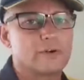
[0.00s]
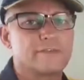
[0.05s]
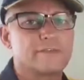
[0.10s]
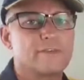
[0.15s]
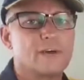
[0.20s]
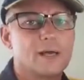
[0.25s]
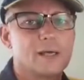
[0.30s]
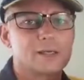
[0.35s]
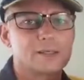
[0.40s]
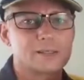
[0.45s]

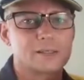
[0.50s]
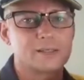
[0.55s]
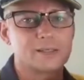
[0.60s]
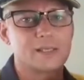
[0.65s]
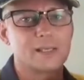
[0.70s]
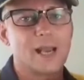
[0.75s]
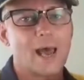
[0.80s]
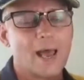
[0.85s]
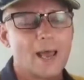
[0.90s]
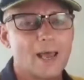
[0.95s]
very
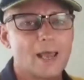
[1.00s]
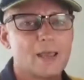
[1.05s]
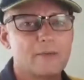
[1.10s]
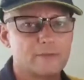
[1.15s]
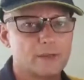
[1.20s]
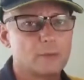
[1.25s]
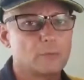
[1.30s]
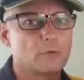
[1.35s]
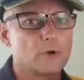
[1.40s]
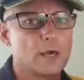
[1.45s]
fast. It's an
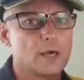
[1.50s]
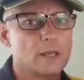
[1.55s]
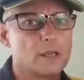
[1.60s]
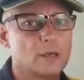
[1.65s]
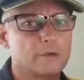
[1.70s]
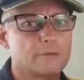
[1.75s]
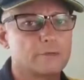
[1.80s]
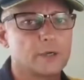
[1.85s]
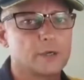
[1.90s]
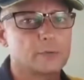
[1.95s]
FM
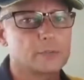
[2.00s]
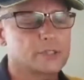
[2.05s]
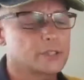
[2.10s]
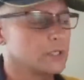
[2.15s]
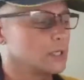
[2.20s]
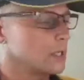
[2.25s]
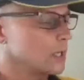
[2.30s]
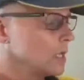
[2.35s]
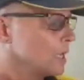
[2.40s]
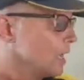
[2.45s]
radio
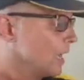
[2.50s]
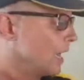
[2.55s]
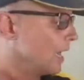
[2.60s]
frequency,